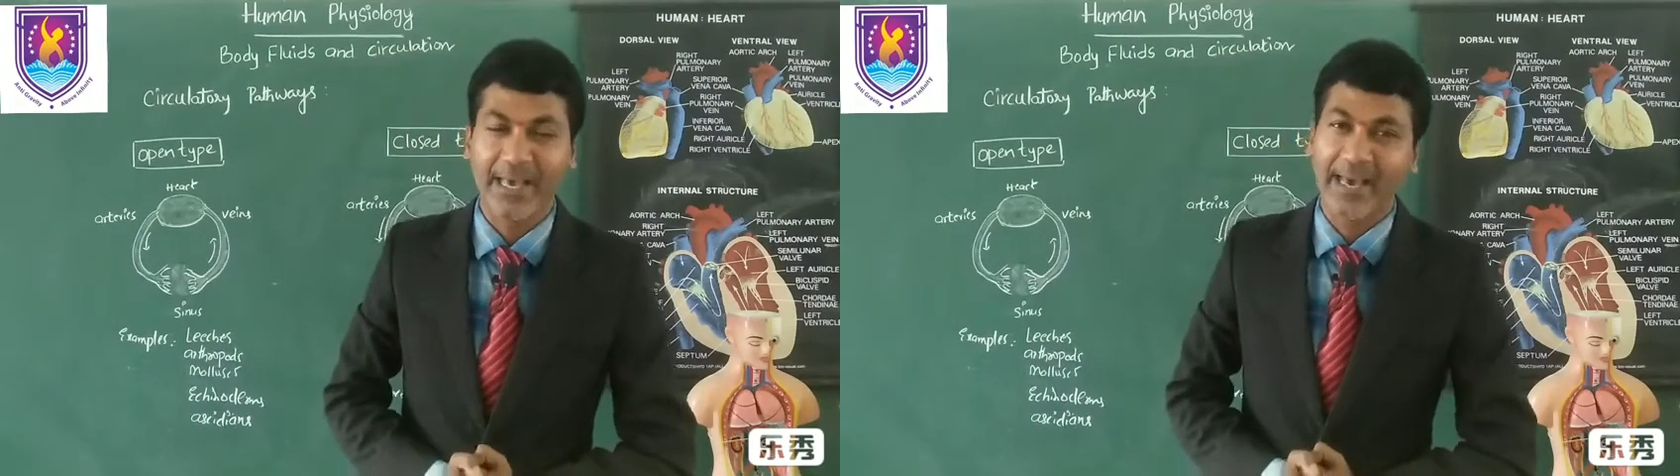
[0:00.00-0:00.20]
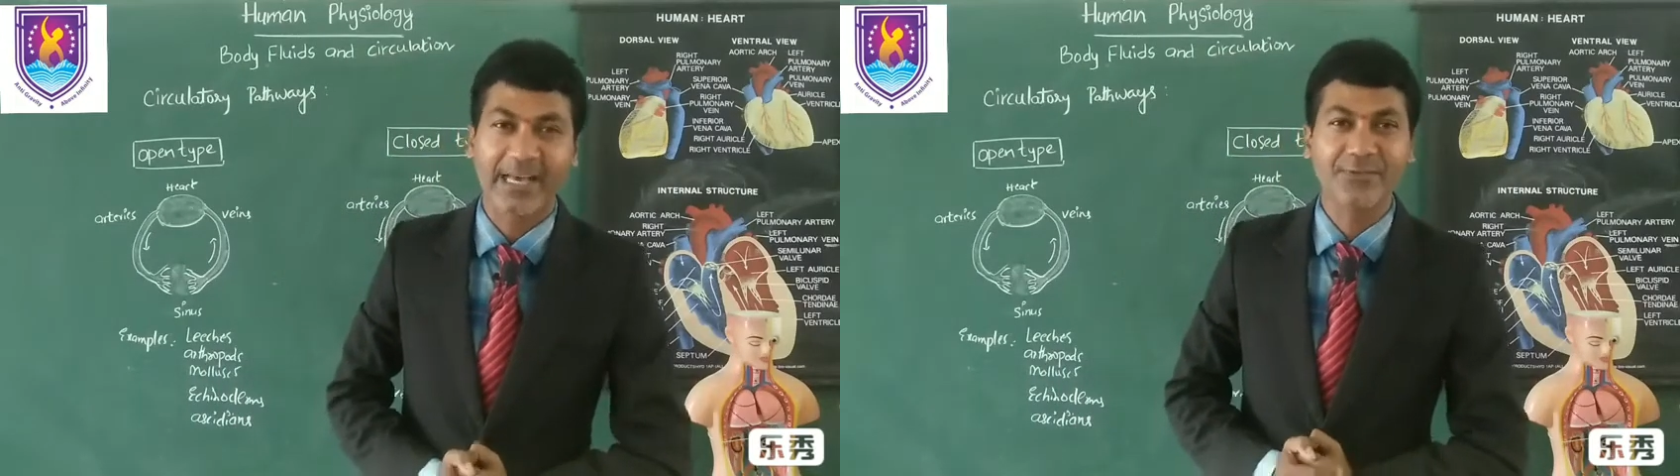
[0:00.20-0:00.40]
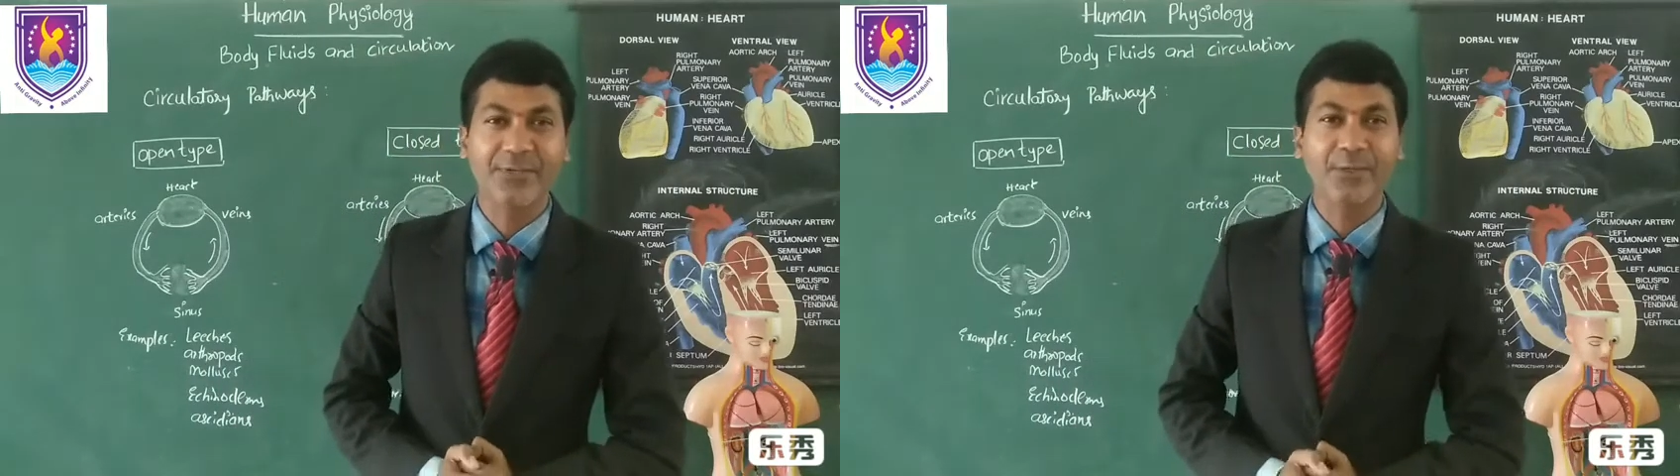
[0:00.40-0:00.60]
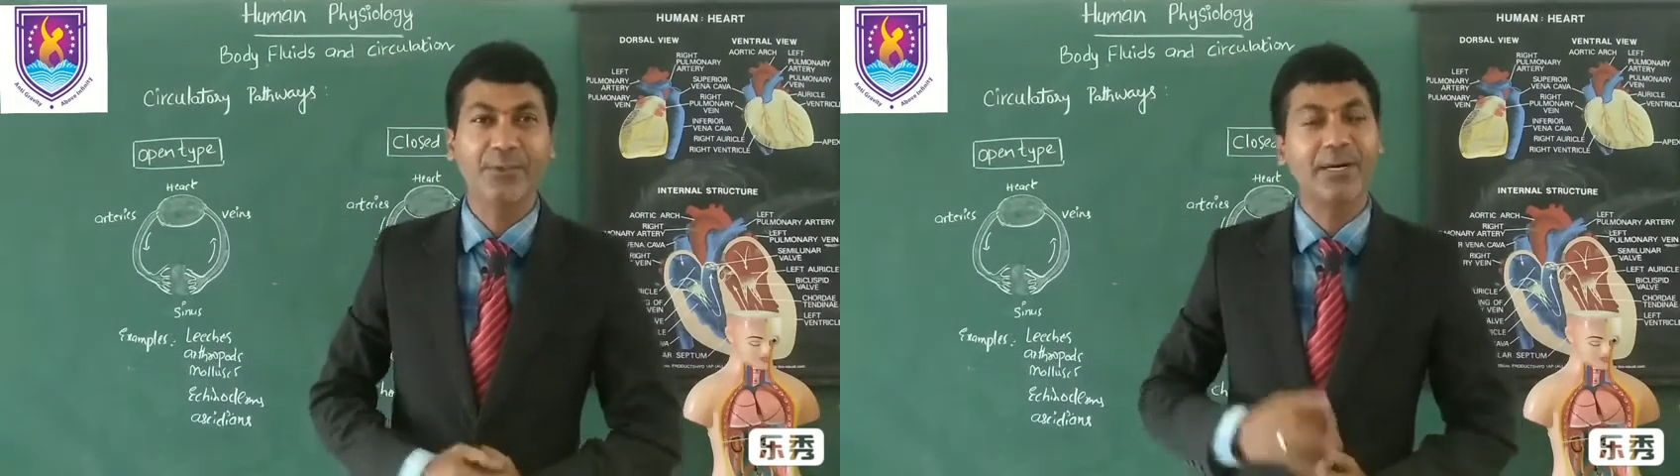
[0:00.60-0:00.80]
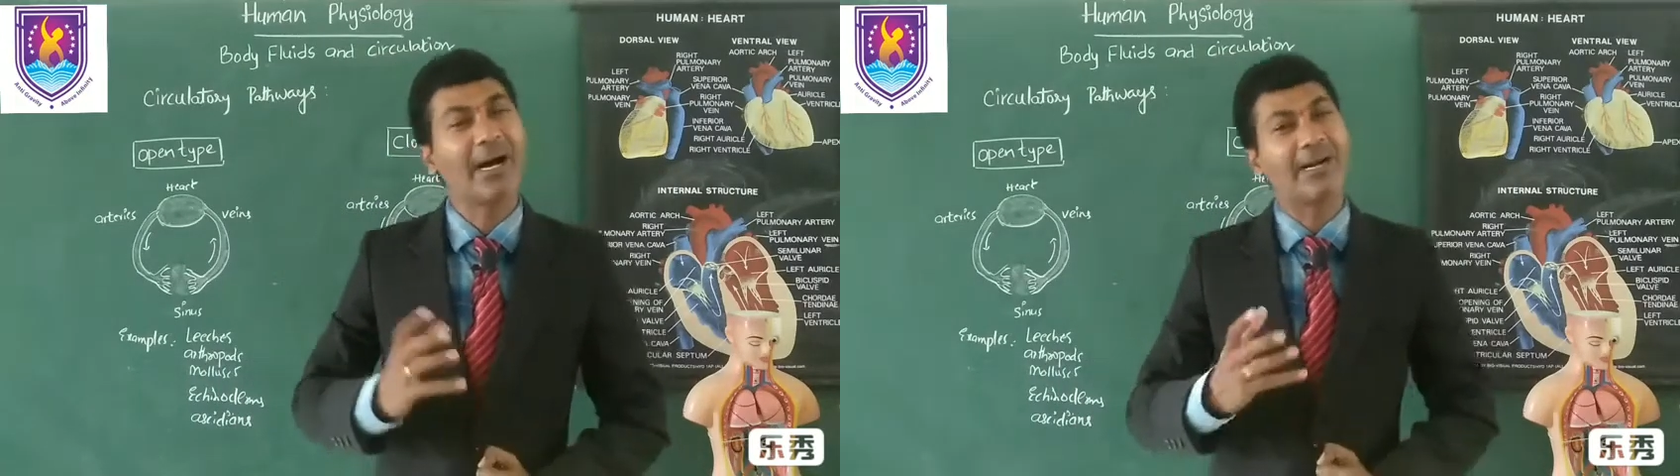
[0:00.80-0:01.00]
As we
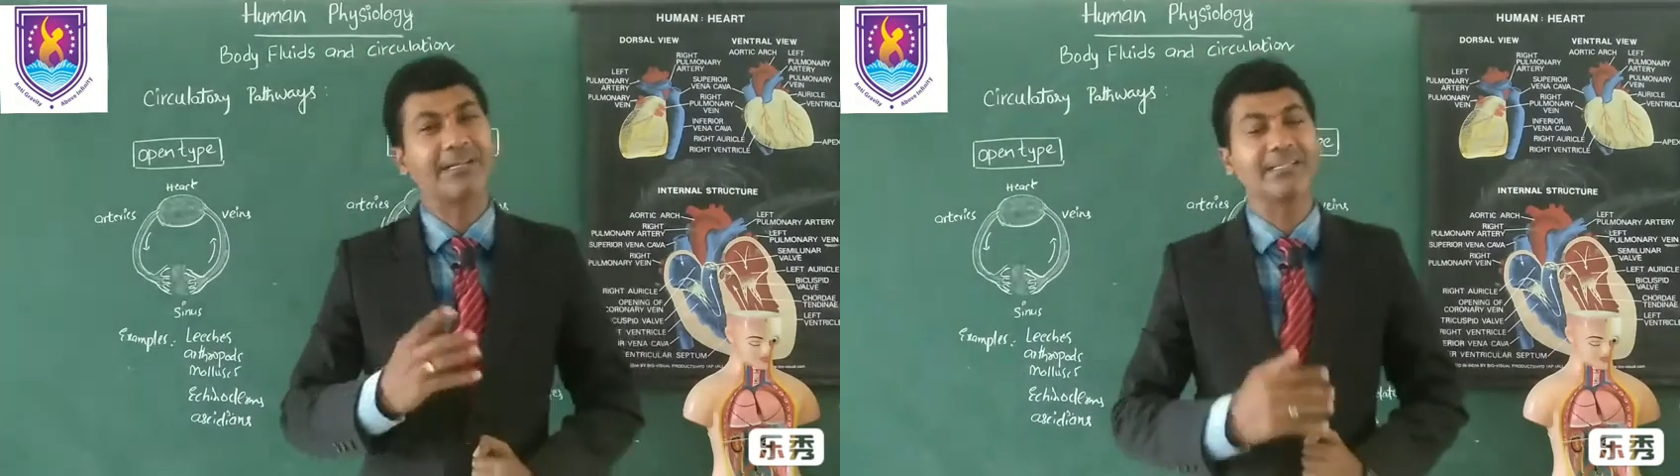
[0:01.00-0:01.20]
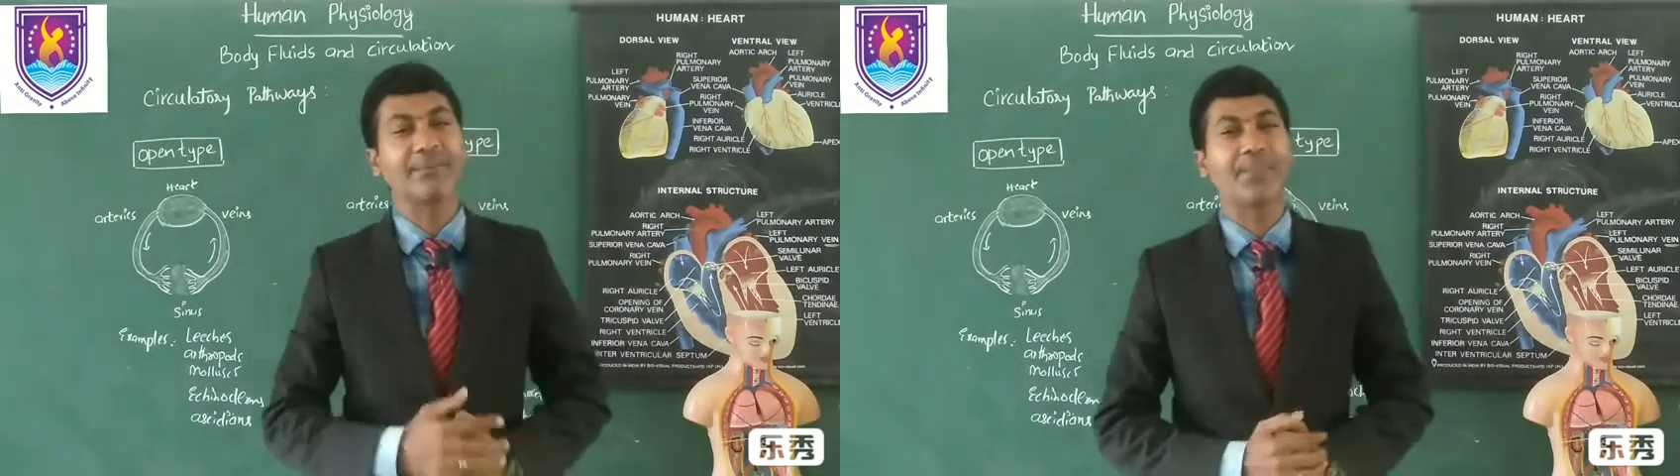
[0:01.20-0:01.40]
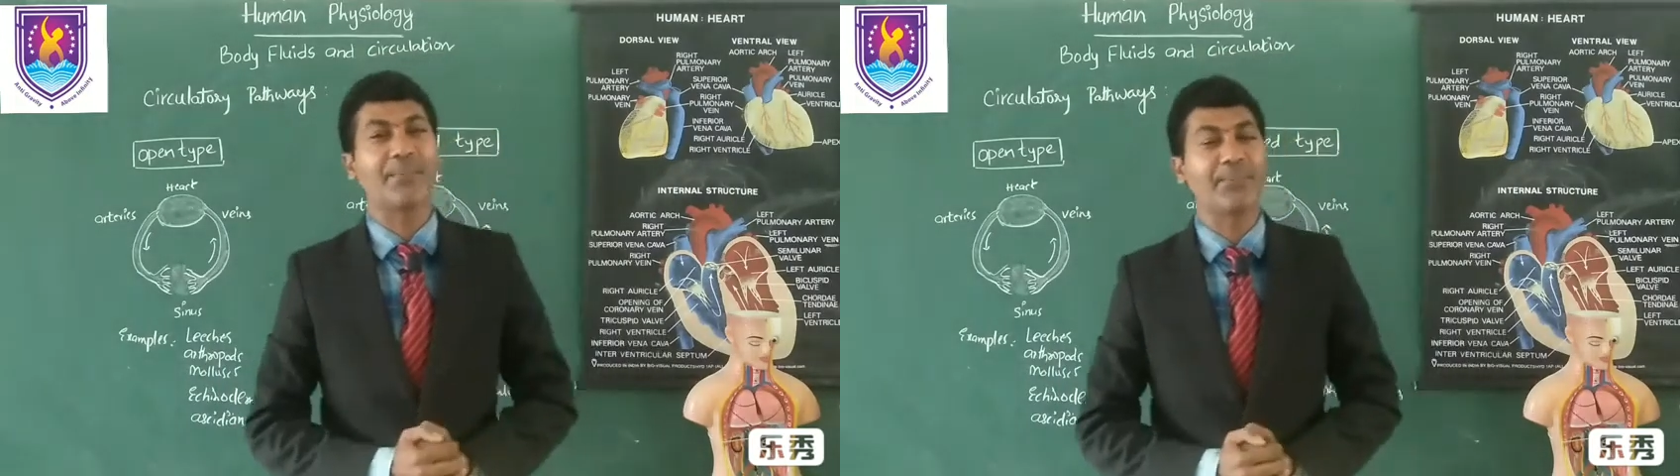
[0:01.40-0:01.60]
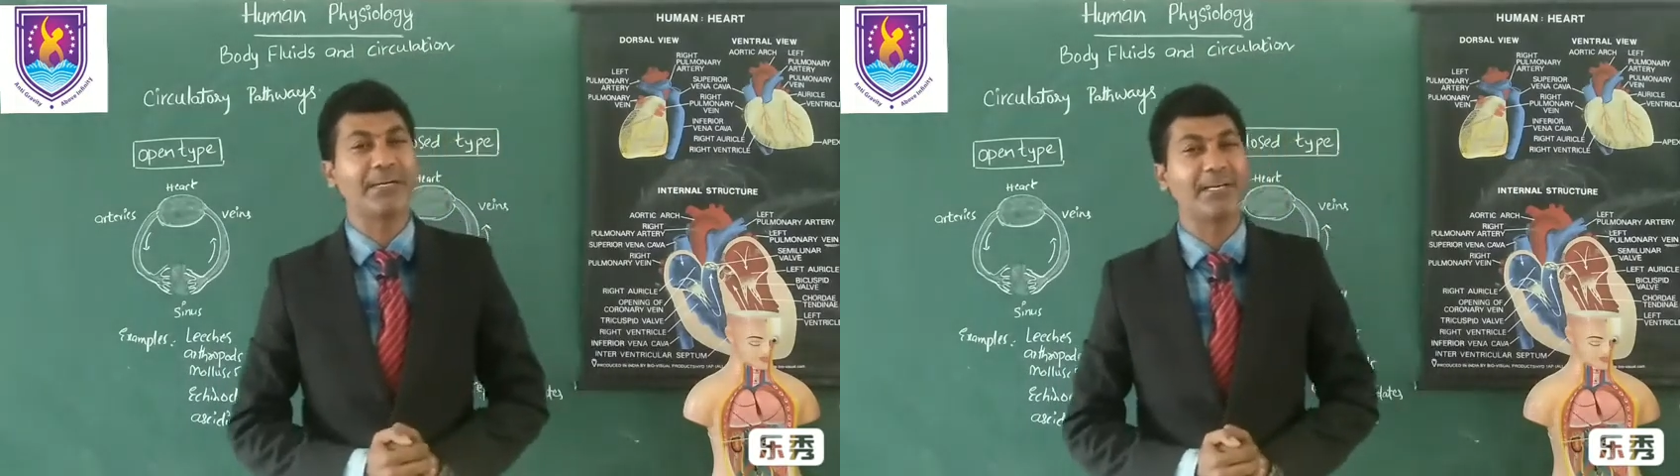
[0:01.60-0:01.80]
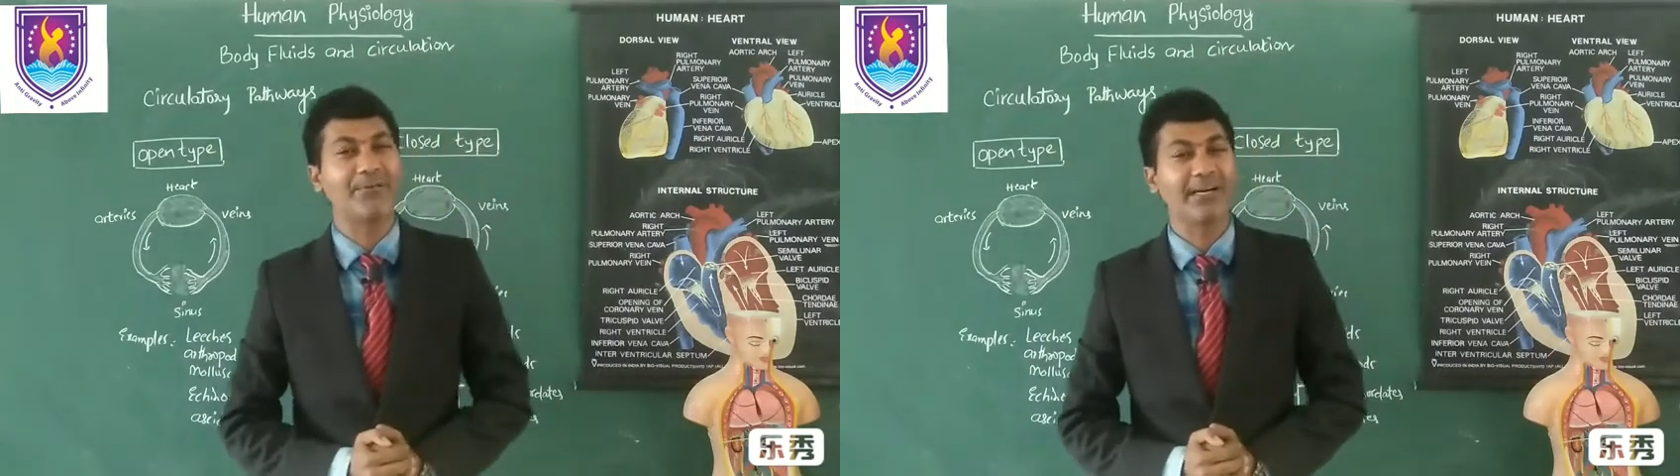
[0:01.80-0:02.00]
know, heart is a
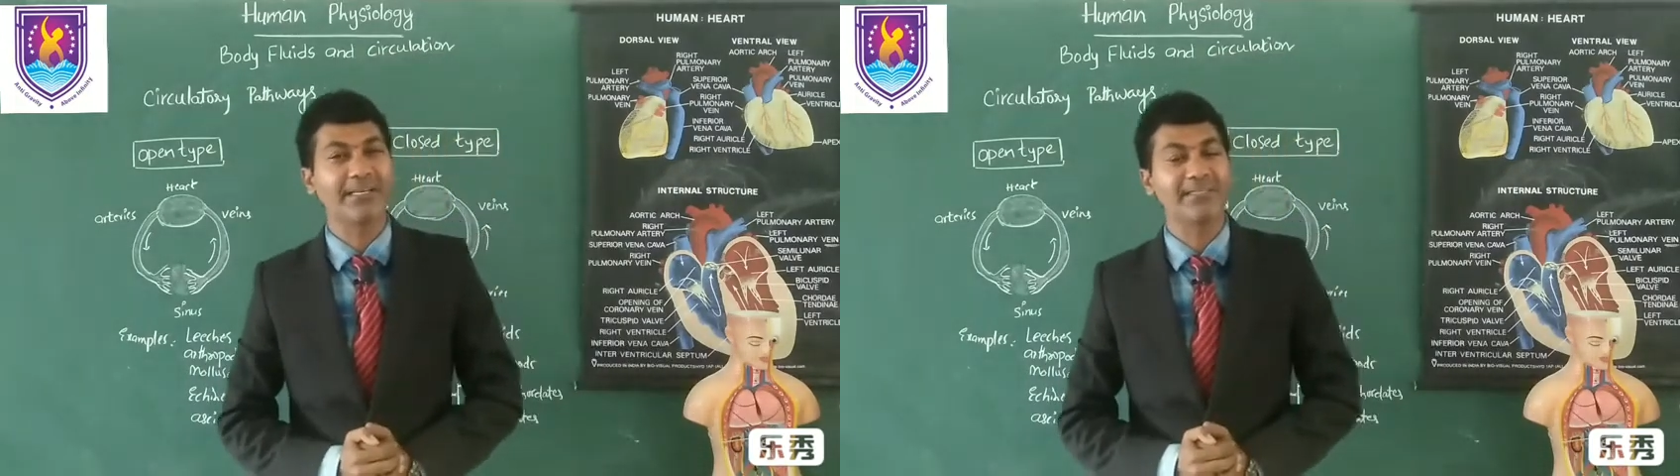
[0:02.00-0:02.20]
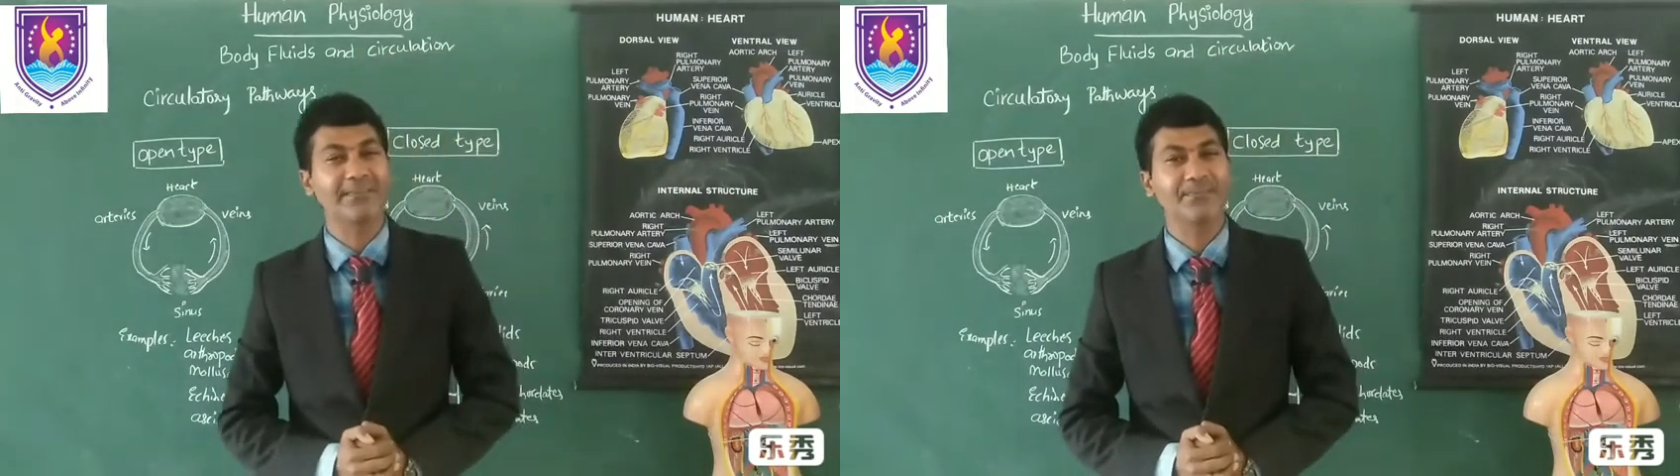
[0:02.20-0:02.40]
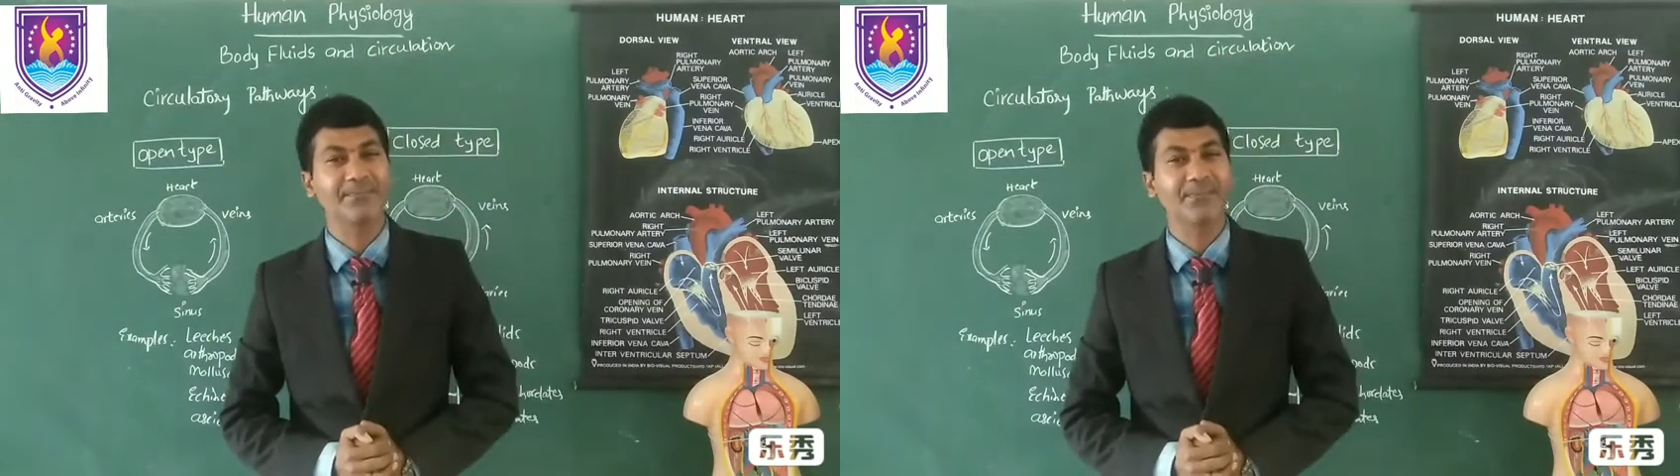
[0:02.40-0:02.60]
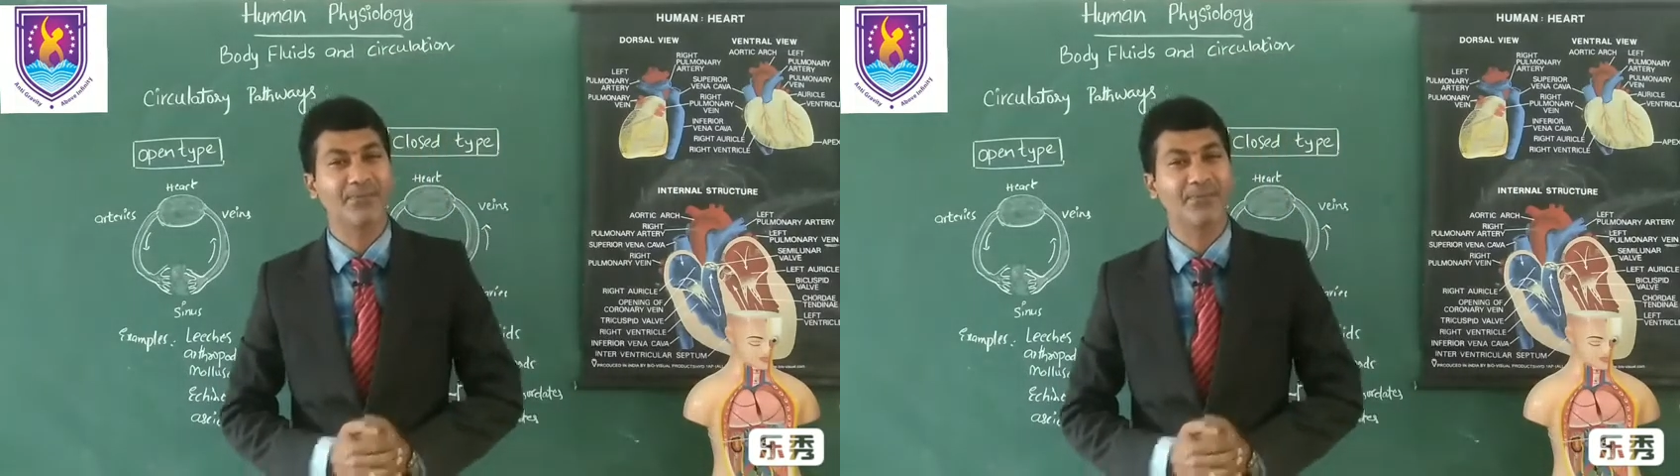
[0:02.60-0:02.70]
pumping device